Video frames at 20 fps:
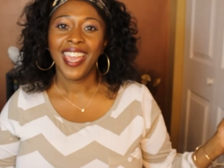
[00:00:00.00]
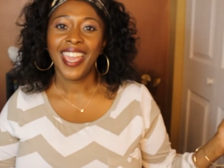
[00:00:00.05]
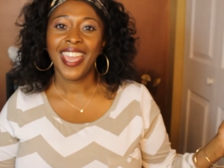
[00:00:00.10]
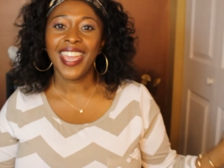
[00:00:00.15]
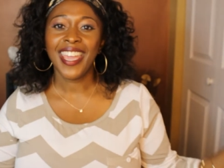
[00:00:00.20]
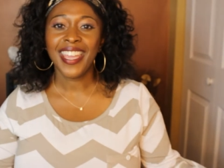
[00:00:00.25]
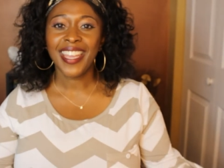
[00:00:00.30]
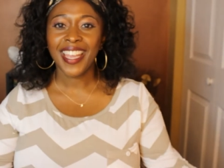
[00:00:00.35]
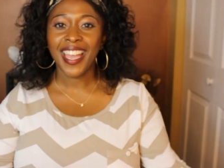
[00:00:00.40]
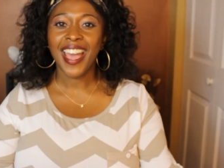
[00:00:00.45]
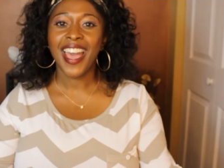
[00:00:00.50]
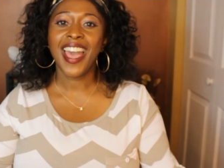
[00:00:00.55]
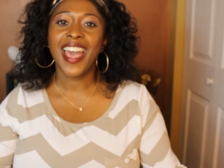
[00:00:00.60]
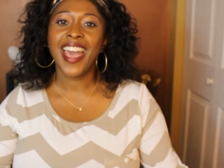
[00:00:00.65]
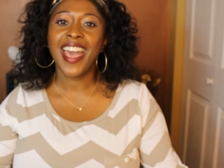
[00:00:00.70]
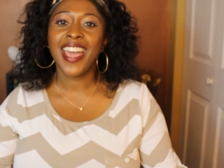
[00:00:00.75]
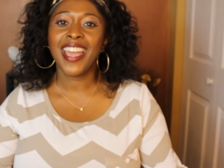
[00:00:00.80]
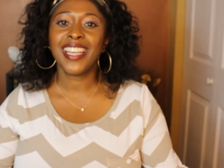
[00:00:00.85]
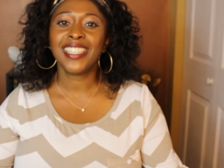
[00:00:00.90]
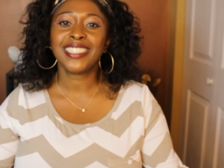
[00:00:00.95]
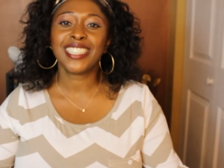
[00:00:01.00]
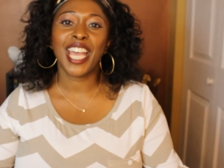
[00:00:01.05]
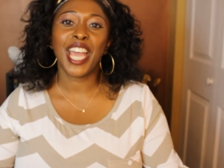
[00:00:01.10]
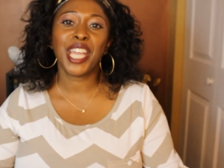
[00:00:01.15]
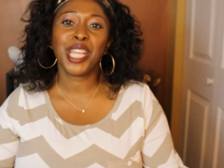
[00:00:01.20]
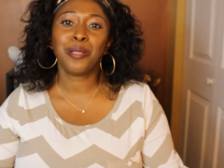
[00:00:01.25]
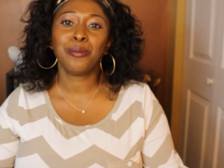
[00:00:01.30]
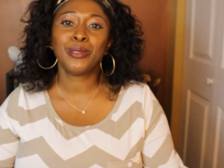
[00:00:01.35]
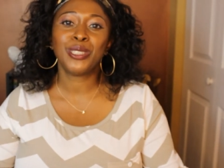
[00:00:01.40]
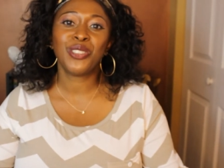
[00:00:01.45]
Hey guys,
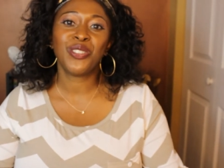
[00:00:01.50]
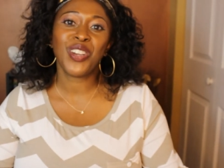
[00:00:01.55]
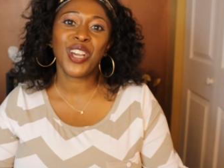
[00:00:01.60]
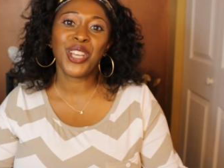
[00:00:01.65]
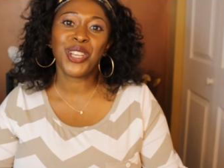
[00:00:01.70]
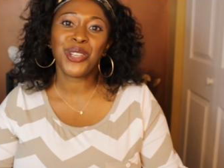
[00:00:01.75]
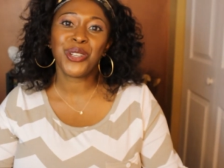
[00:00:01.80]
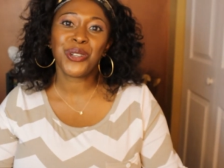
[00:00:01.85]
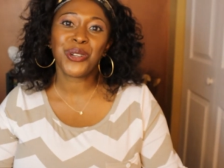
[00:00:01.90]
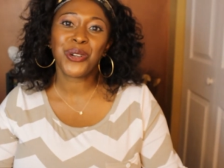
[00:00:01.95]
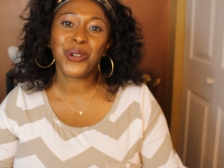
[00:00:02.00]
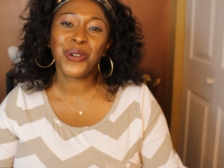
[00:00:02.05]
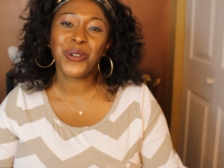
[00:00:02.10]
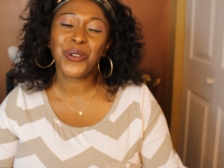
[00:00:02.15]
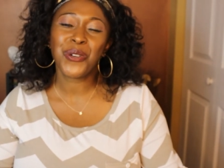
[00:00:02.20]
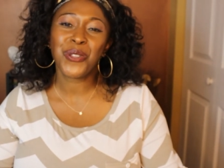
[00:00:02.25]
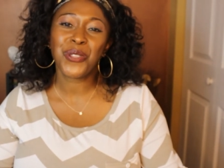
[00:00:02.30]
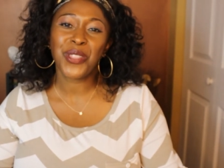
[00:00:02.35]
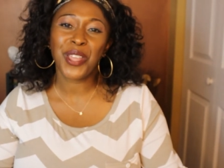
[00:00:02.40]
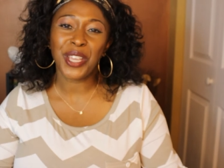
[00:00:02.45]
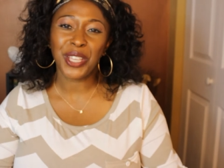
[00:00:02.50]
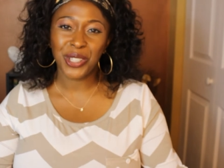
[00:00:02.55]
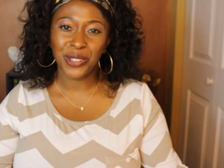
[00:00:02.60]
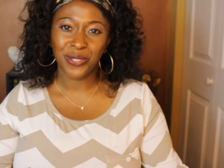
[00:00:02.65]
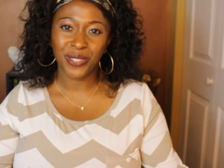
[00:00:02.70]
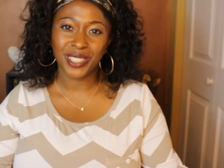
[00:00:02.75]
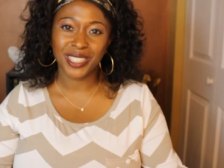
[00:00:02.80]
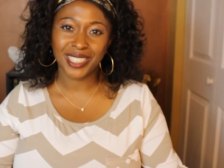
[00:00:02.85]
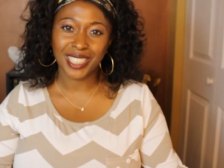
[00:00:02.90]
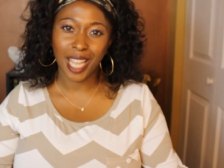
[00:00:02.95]
I am Devona Nicole. Thank
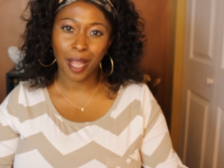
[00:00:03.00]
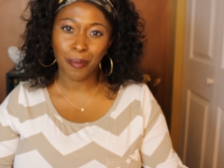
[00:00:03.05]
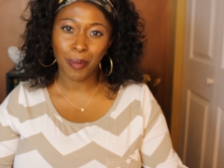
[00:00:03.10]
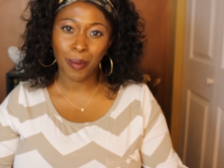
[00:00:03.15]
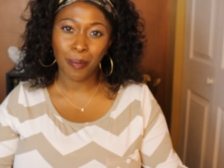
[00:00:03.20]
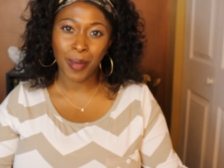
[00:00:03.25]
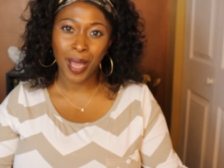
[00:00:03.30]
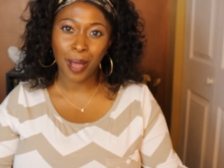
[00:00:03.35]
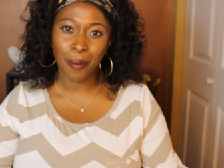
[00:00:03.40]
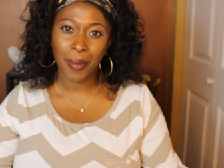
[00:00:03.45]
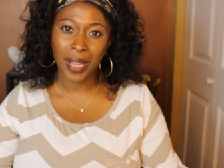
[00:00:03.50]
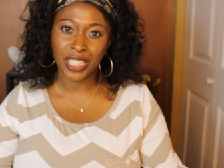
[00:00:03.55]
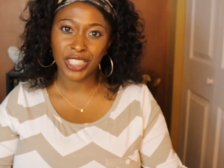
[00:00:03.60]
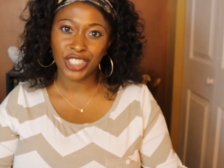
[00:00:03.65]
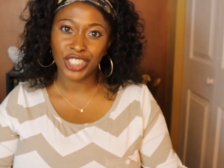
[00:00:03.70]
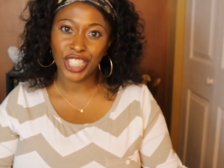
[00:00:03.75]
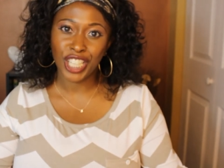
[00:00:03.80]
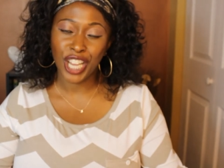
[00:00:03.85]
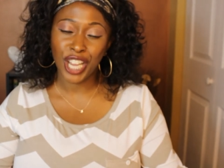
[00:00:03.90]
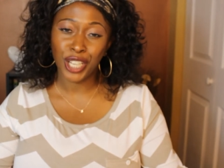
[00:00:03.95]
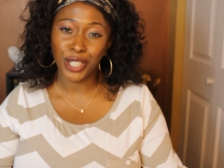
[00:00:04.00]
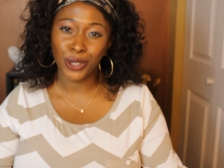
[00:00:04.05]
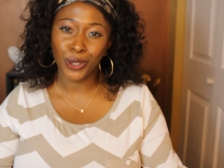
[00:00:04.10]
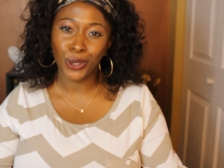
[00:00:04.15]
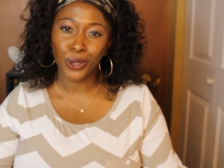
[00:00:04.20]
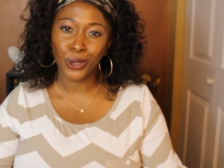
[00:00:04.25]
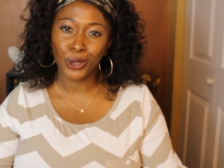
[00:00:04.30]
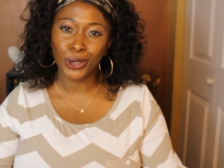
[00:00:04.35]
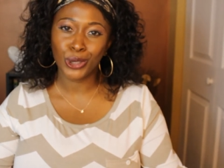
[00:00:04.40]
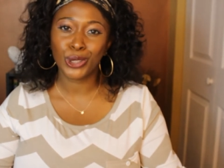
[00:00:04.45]
you for stopping by my
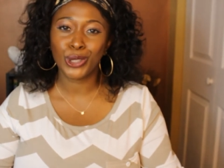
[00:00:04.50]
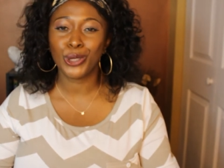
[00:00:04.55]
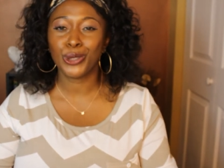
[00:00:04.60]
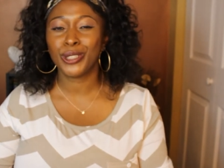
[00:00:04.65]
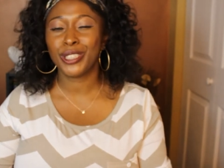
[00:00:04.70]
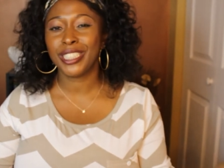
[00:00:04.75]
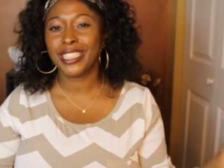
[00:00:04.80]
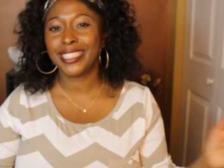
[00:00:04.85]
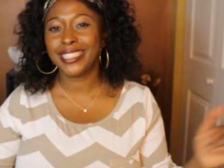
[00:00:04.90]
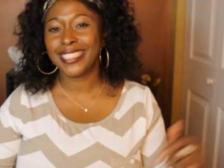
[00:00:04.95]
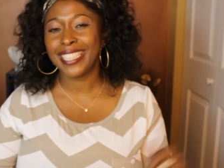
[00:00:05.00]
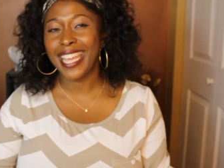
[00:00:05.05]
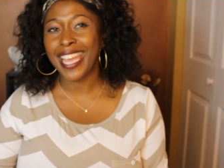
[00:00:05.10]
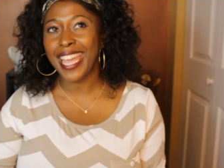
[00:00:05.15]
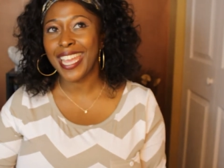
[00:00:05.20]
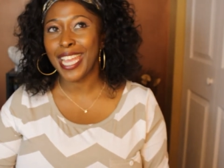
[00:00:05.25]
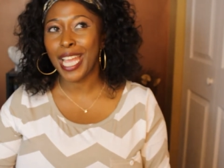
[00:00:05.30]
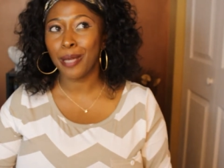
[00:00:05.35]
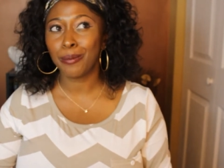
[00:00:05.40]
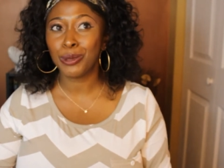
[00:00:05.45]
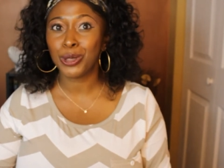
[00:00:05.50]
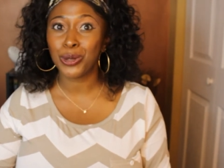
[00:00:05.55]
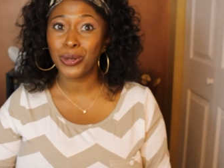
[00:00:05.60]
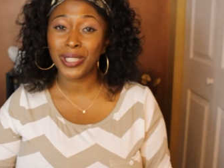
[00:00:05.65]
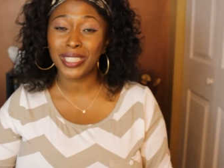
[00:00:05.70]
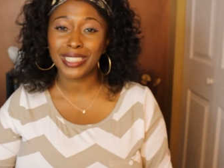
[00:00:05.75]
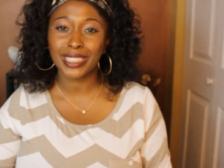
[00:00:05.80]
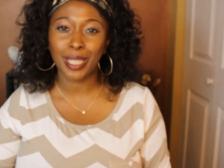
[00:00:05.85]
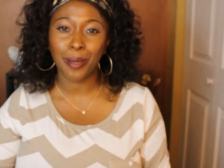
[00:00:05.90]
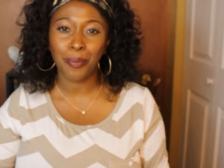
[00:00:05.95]
channel. So today I'm
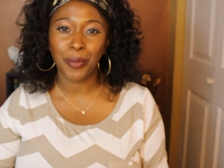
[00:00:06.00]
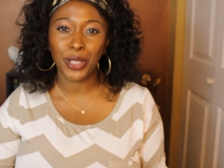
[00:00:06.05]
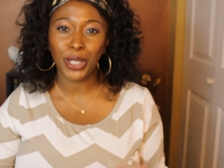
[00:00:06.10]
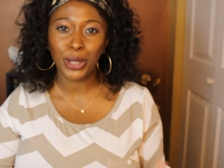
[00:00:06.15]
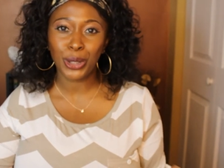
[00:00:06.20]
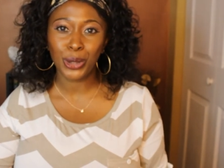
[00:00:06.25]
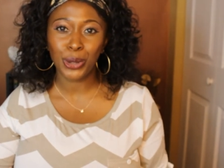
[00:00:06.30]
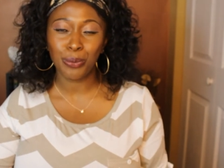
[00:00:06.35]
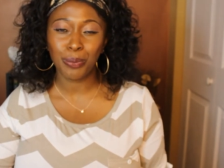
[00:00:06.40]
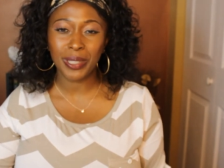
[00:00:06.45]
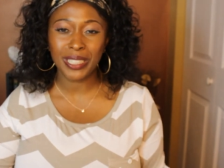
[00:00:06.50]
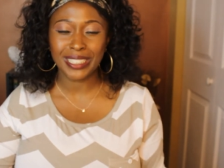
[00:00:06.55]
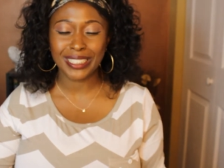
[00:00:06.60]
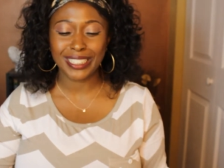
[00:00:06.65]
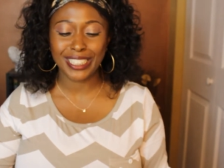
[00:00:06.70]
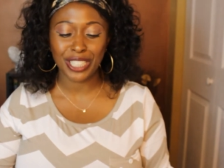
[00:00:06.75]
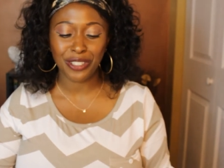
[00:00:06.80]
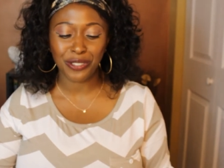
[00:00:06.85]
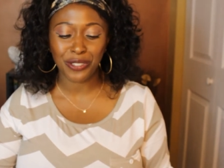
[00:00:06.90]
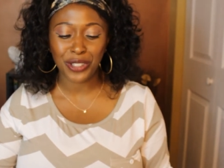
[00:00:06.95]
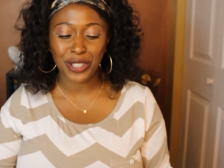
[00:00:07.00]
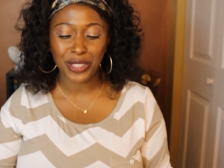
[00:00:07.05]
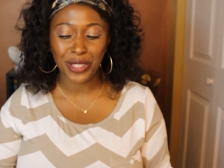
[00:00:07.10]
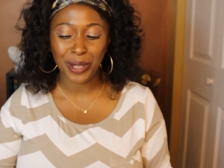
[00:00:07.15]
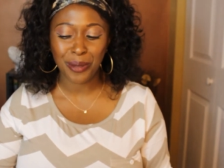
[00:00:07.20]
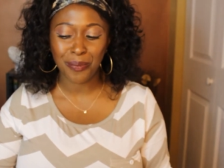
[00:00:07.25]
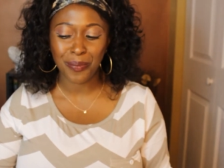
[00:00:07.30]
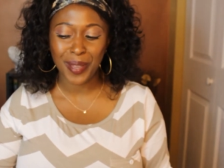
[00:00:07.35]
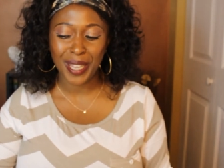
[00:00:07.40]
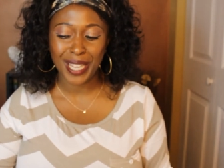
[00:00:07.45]
doing something a little bit different
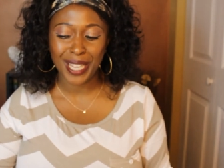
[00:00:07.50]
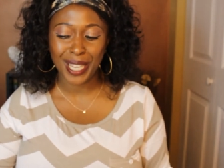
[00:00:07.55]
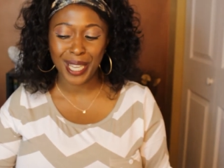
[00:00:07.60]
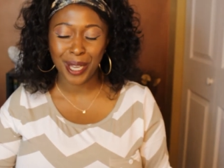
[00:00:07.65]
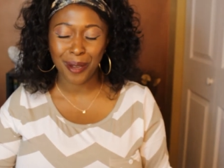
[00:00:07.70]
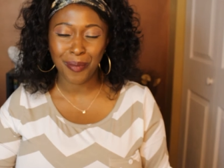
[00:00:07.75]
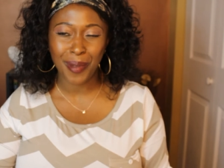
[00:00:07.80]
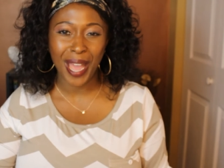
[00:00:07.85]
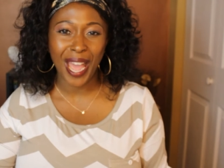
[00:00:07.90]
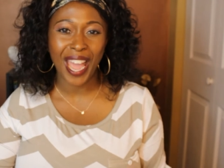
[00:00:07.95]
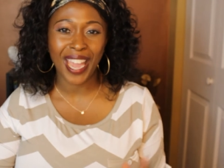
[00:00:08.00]
than makeup.